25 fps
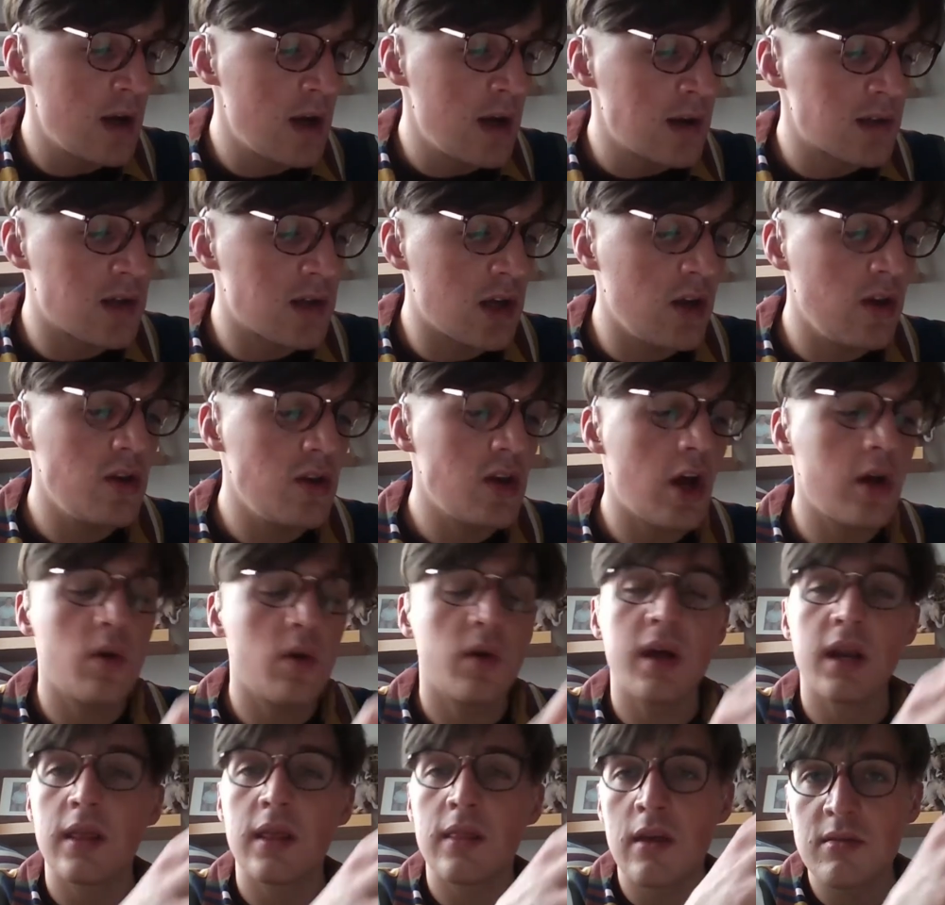So you know you're
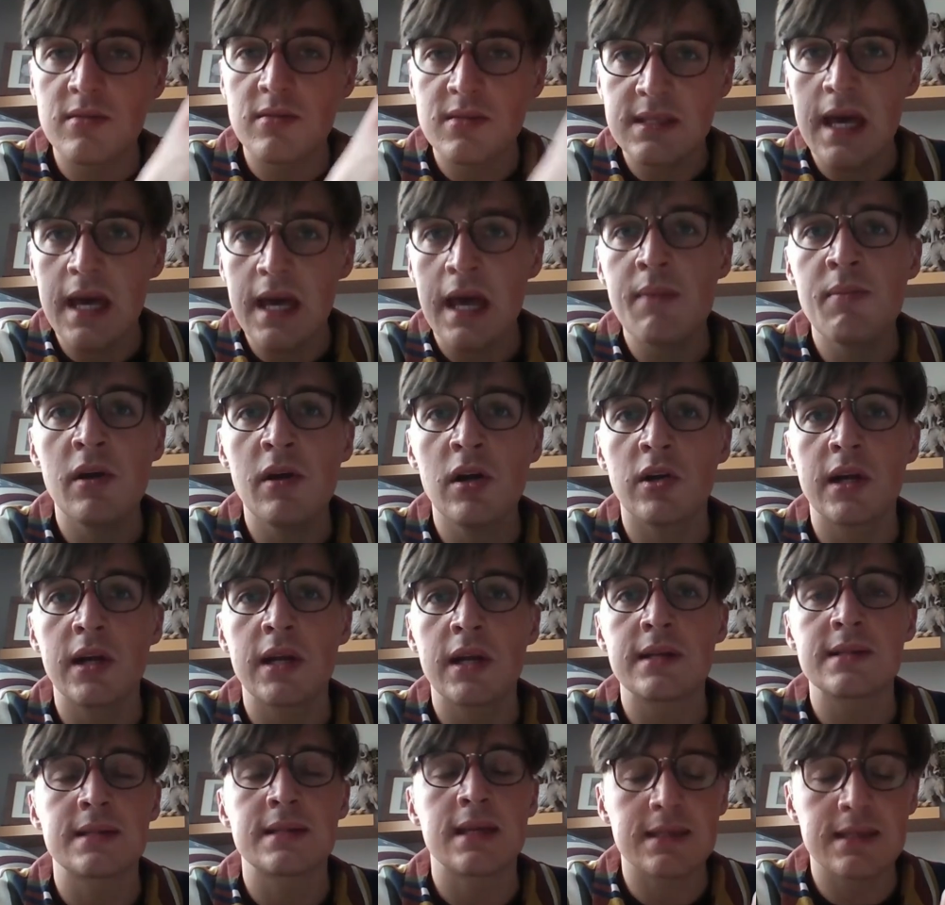getting those same
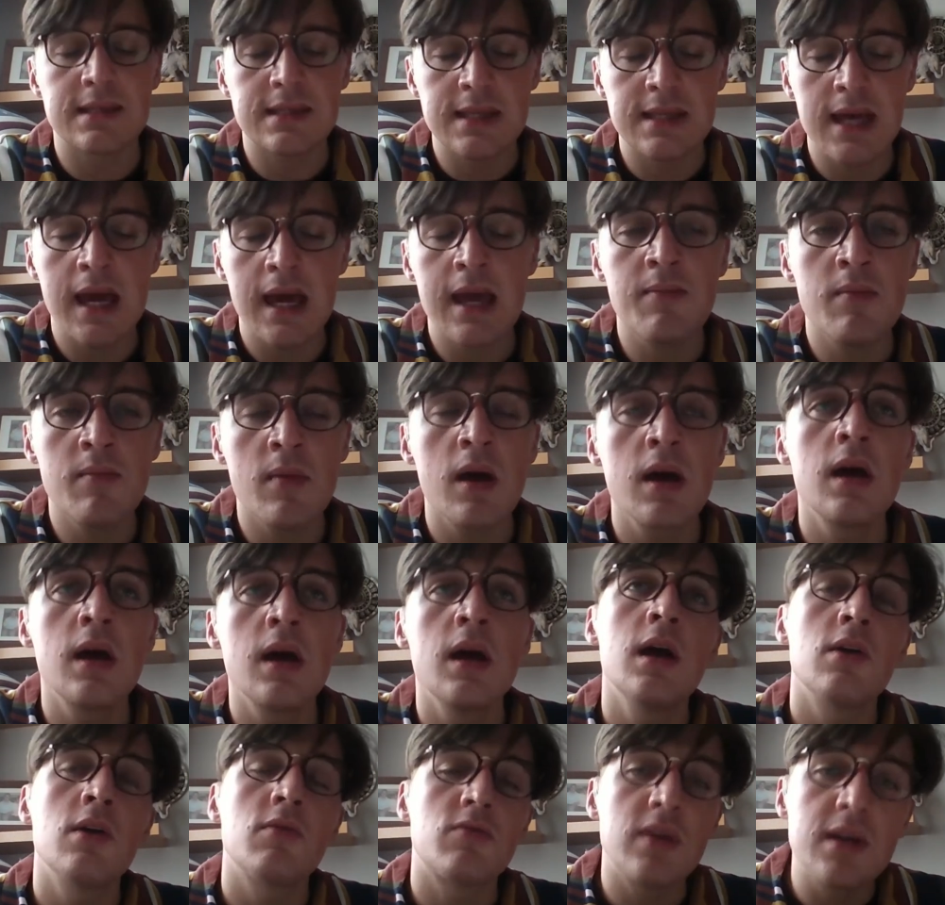ingredients, that same
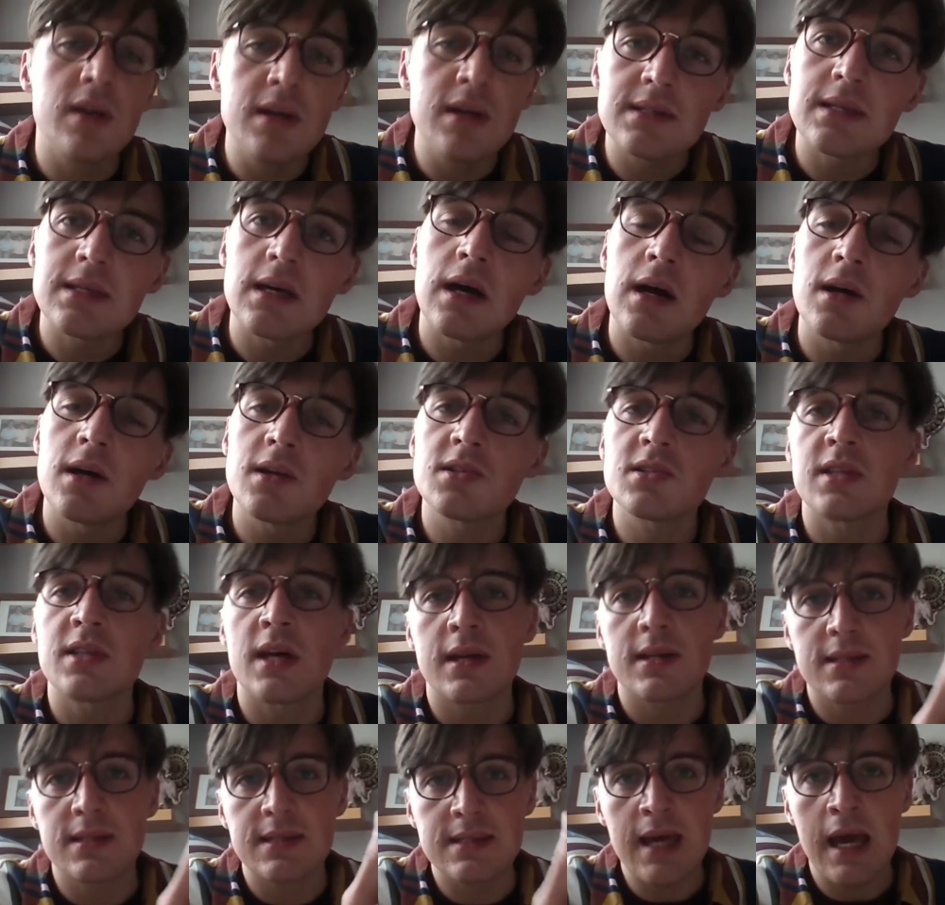research,
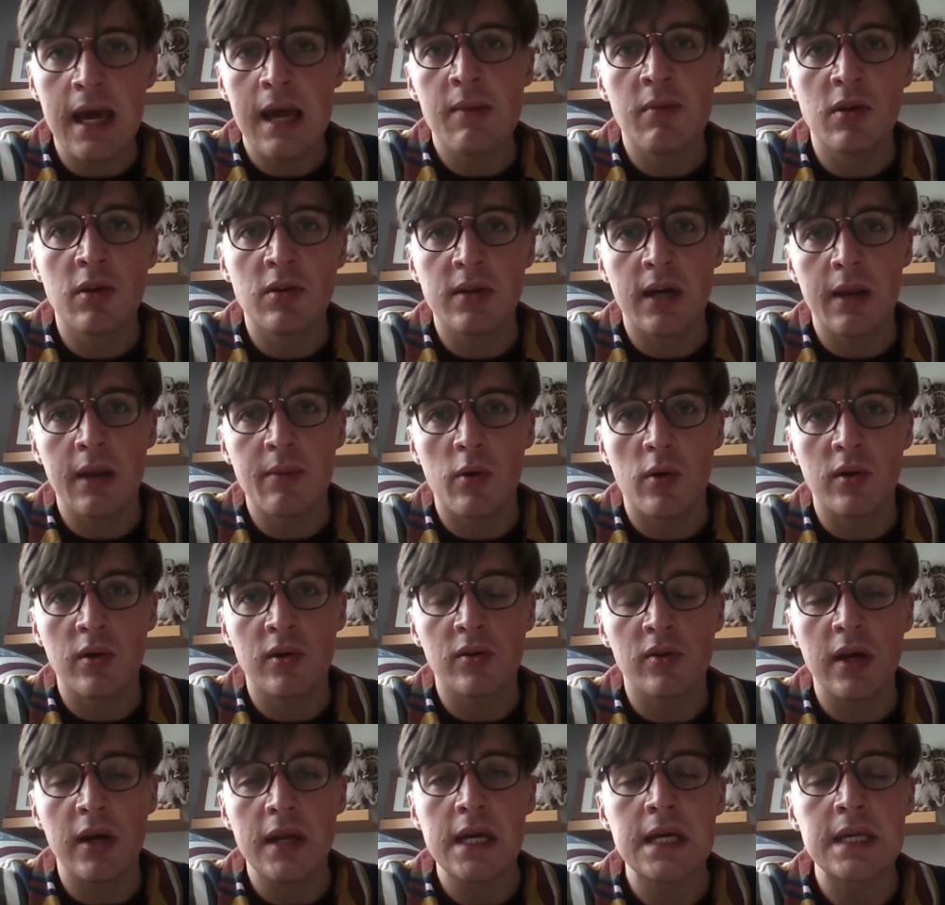that same incredible
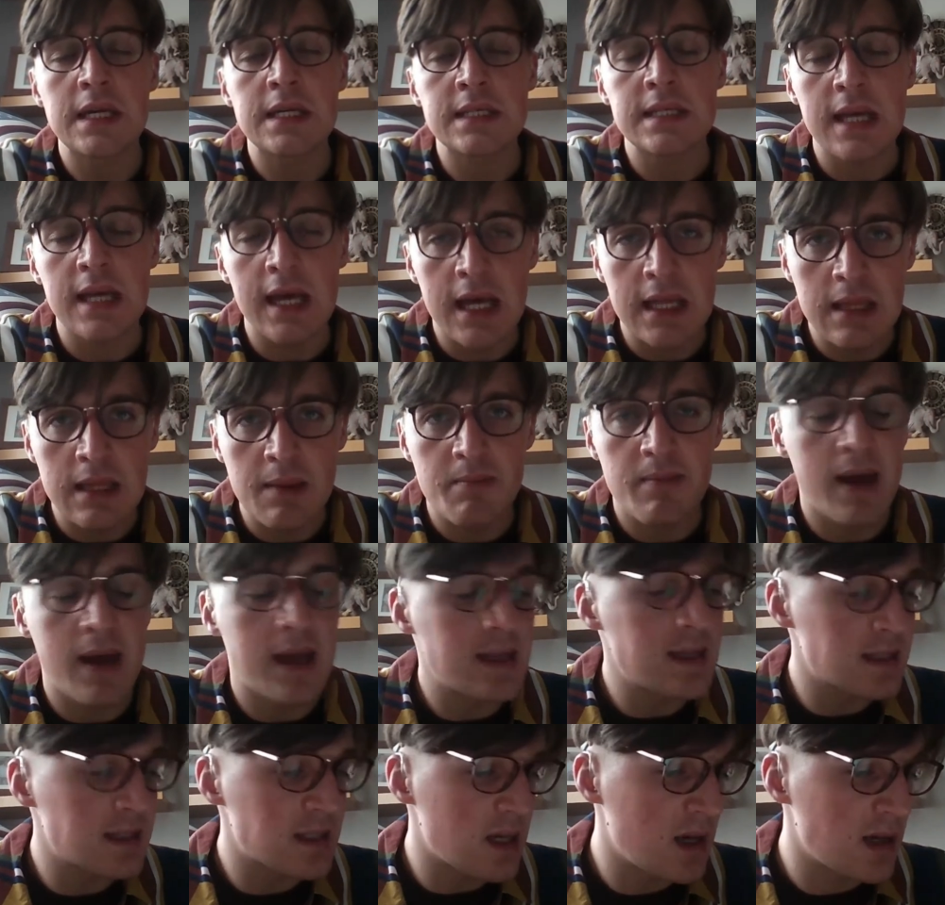ingredient in the
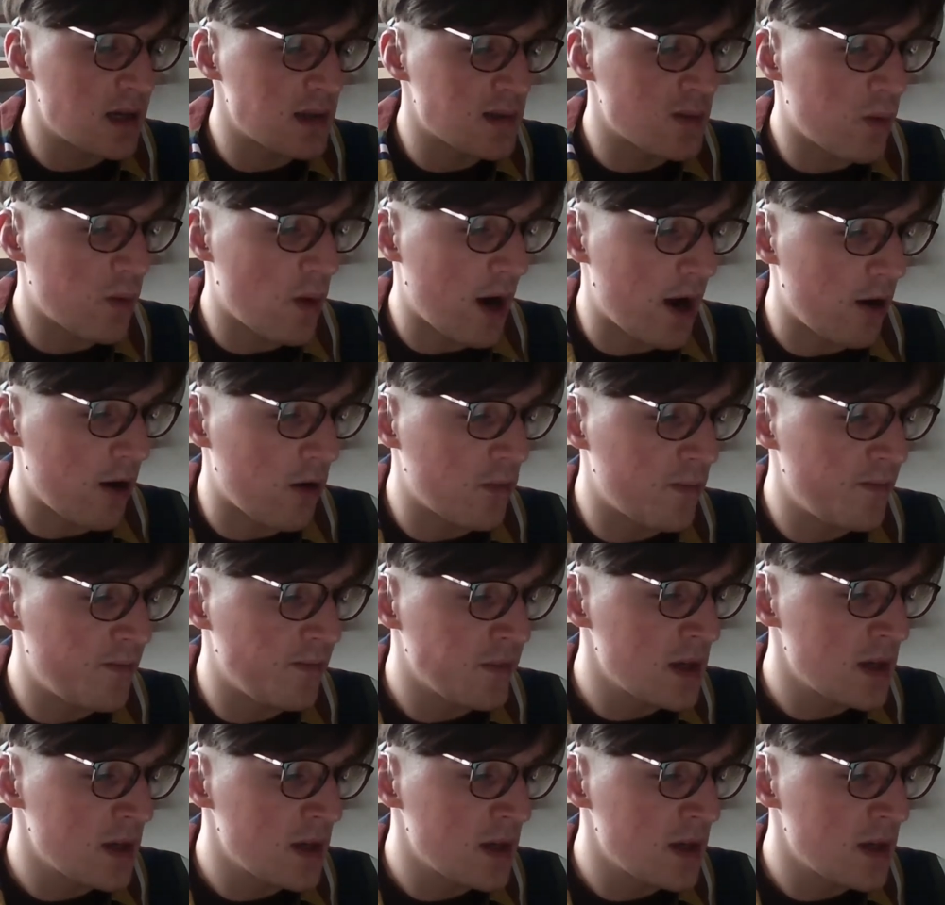men's as well.